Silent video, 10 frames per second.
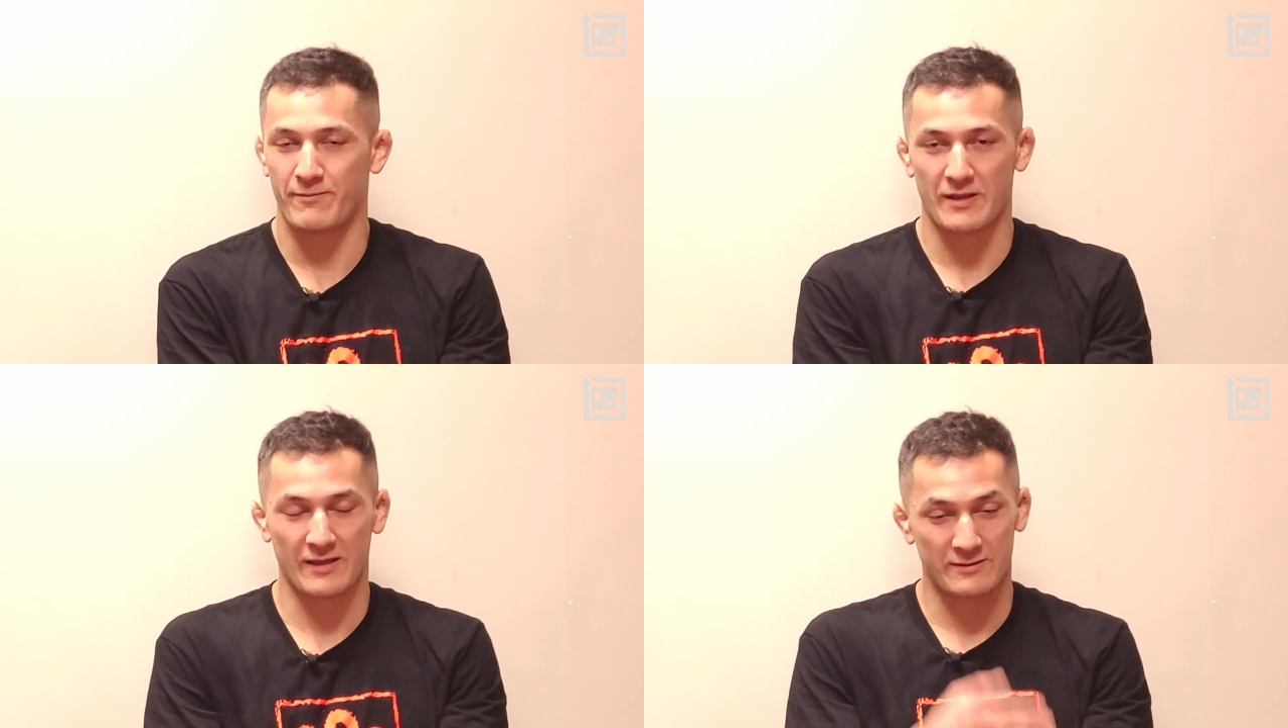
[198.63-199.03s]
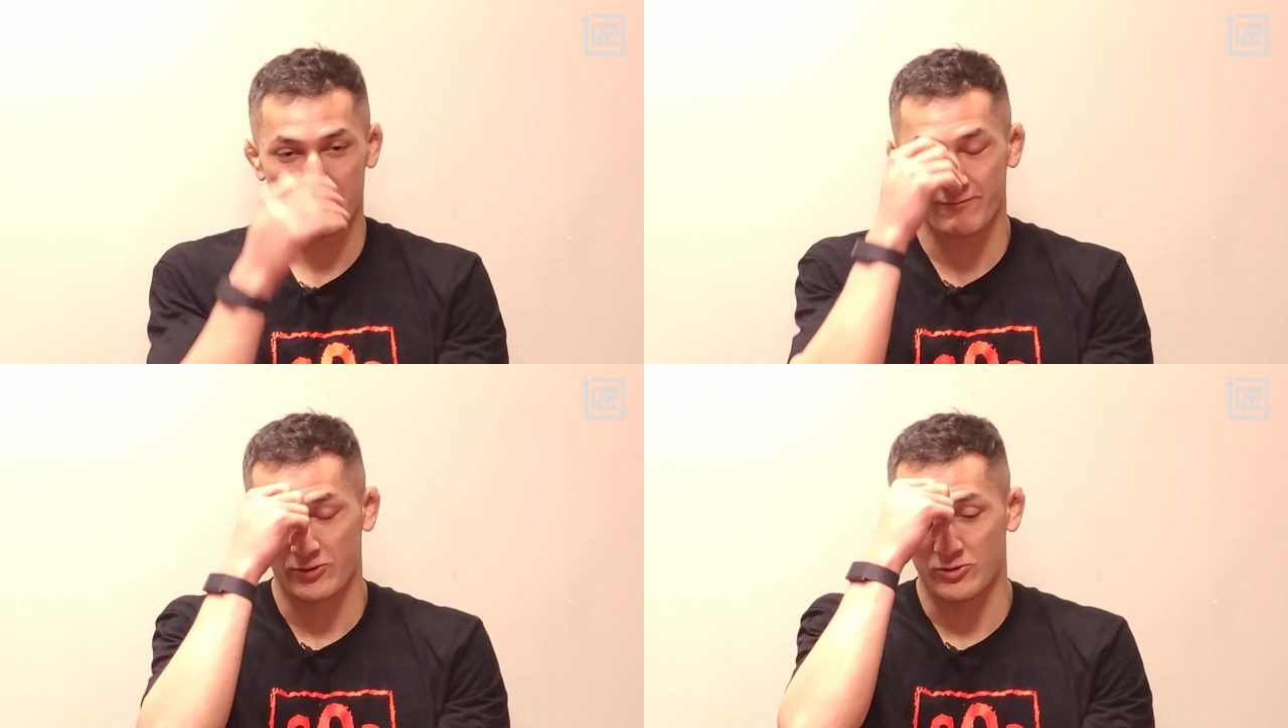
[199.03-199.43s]
but this
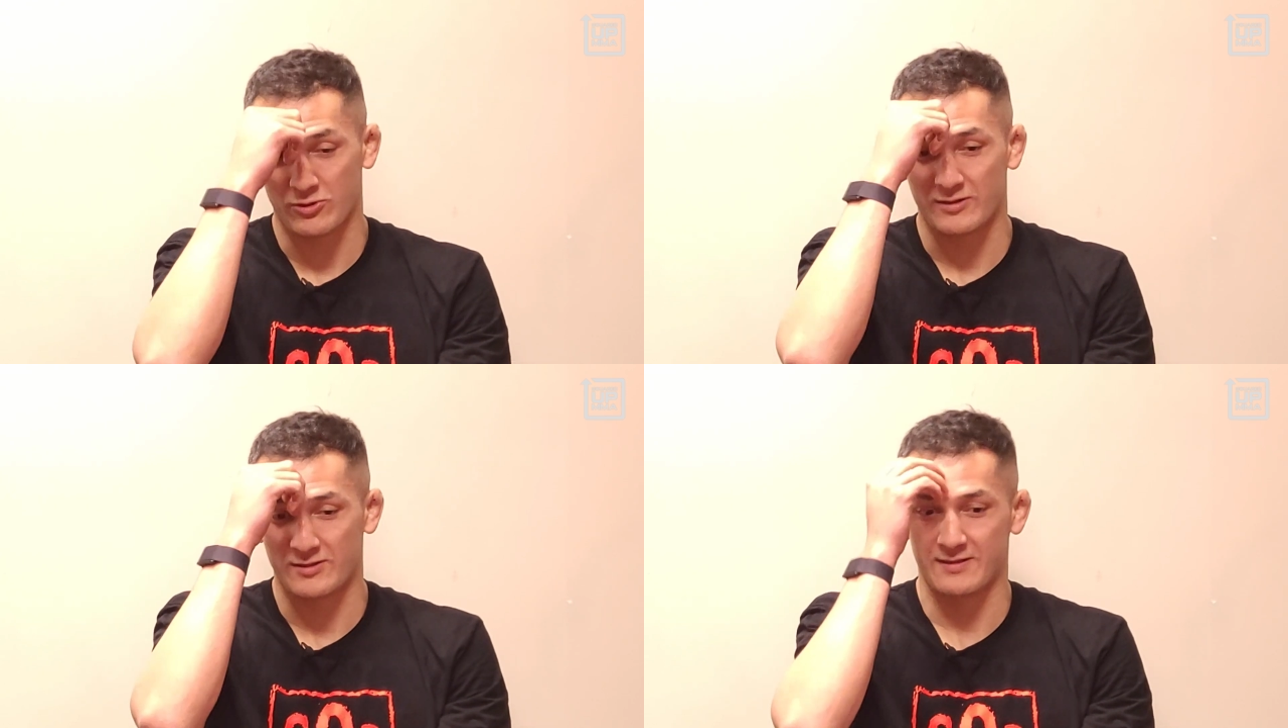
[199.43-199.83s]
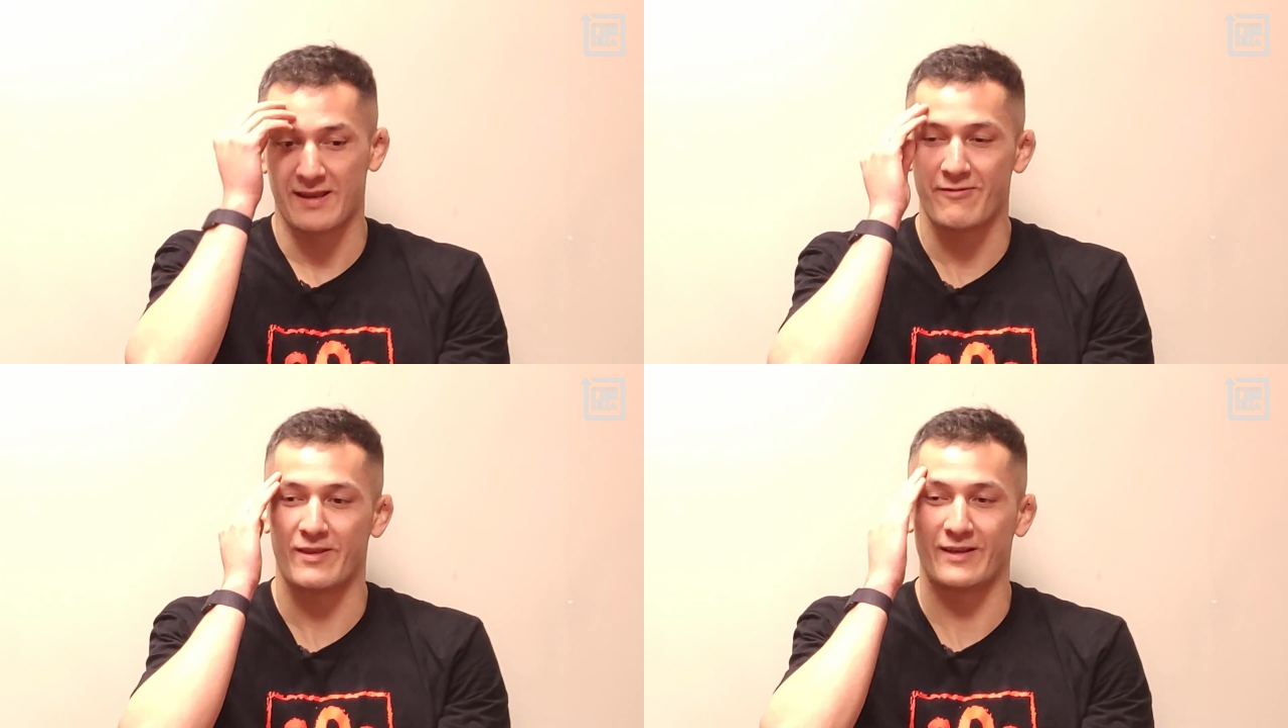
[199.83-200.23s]
one for sure is just
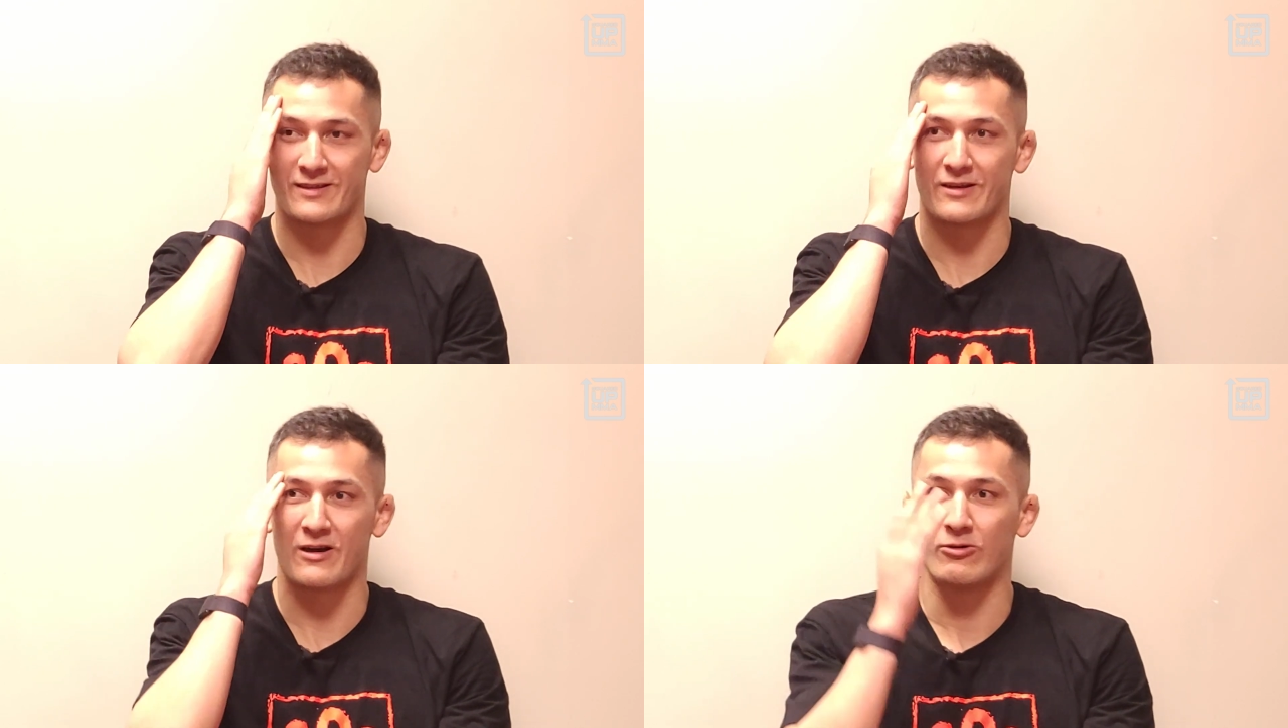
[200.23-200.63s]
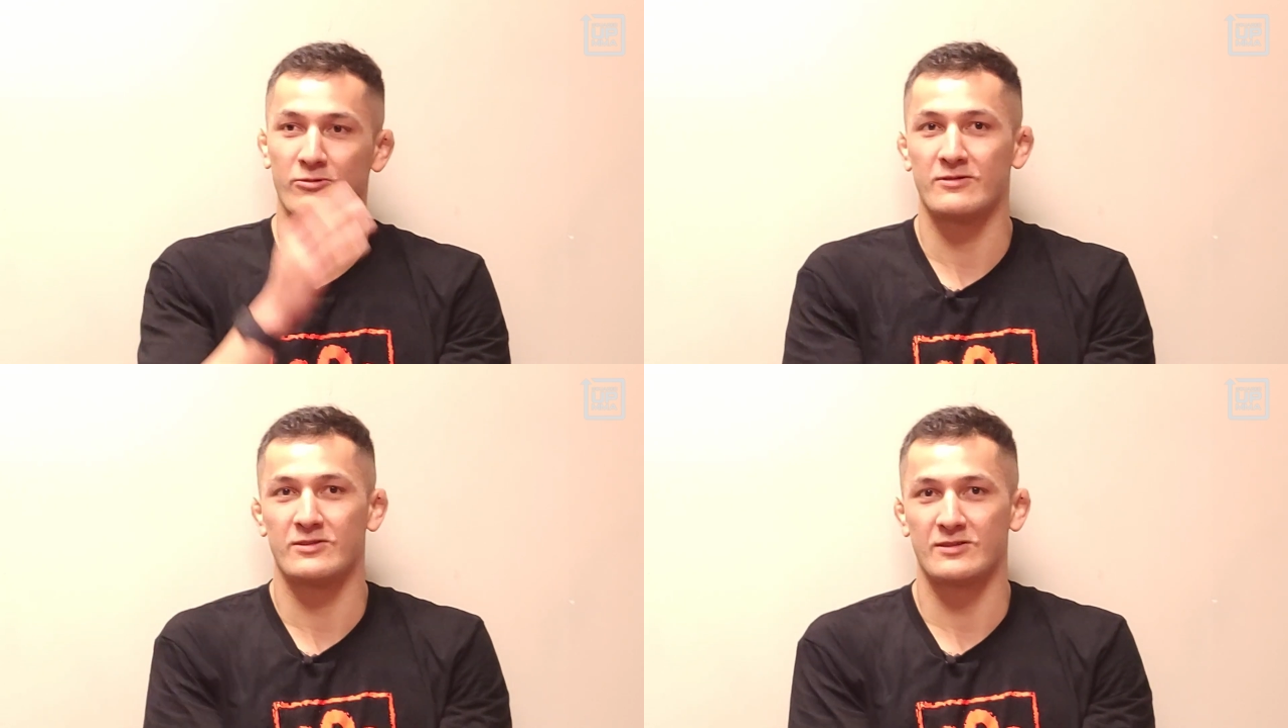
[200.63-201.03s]
everything's on
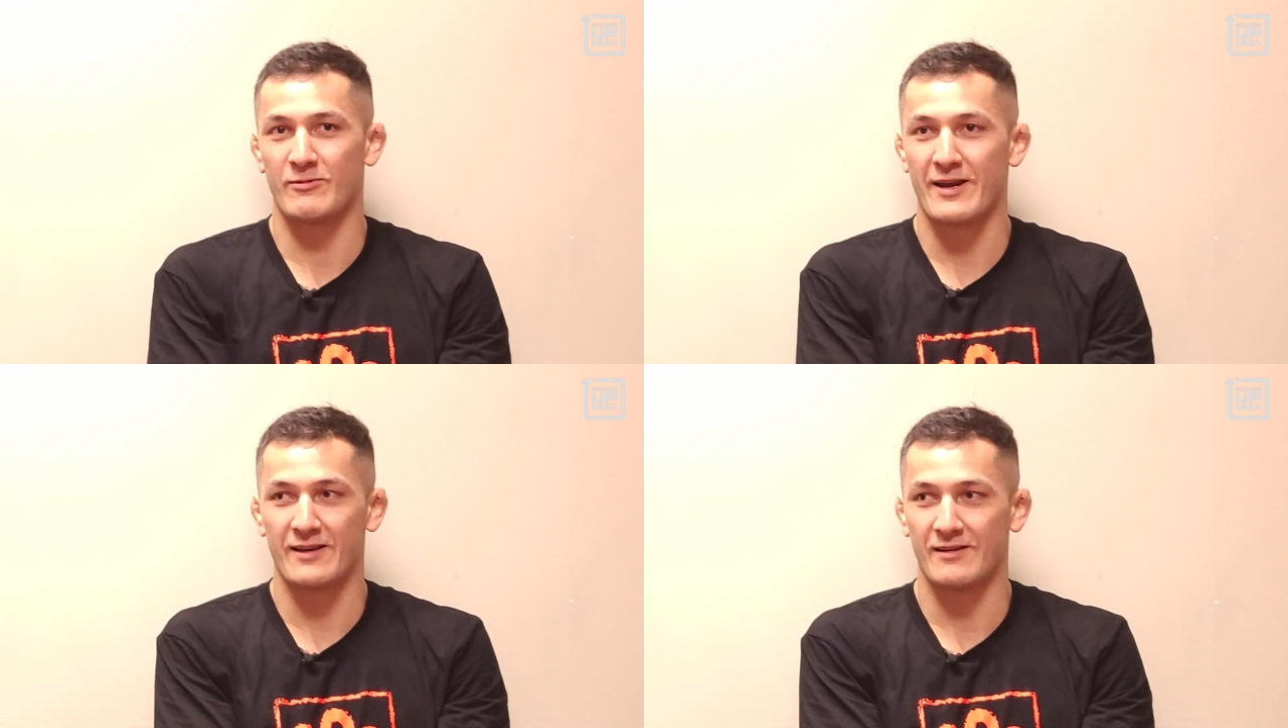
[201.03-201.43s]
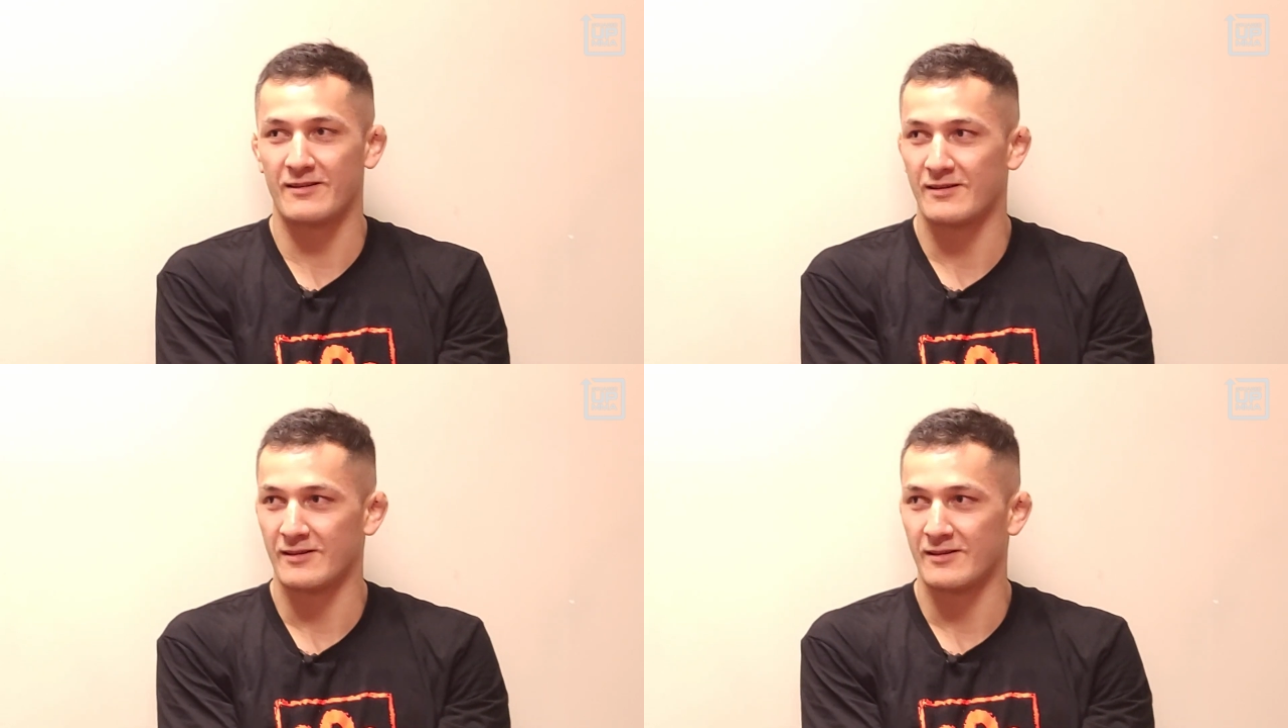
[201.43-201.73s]
hold, just waiting,